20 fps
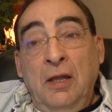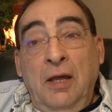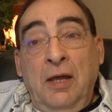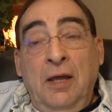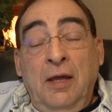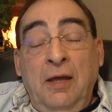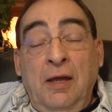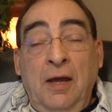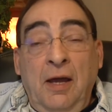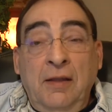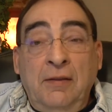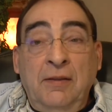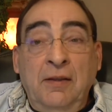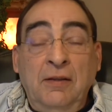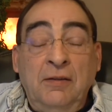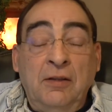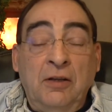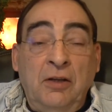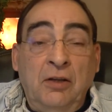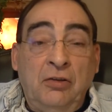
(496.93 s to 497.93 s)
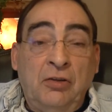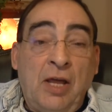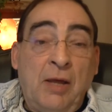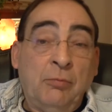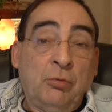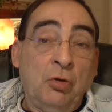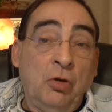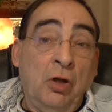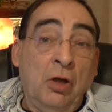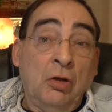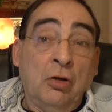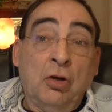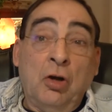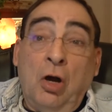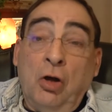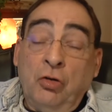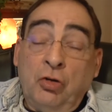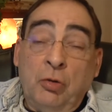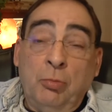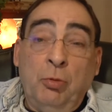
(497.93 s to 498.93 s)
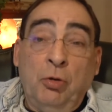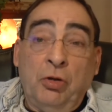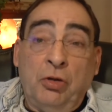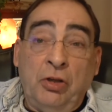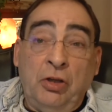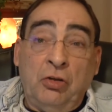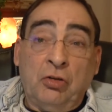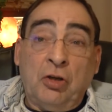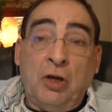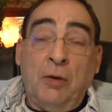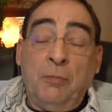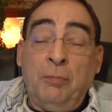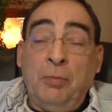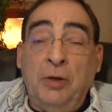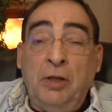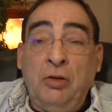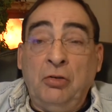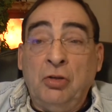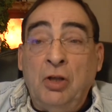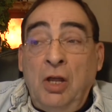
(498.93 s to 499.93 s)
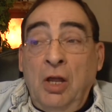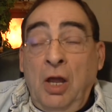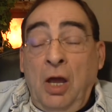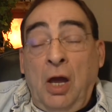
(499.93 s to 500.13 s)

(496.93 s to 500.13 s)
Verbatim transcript: I think that it's absolutely unconscionable that these companies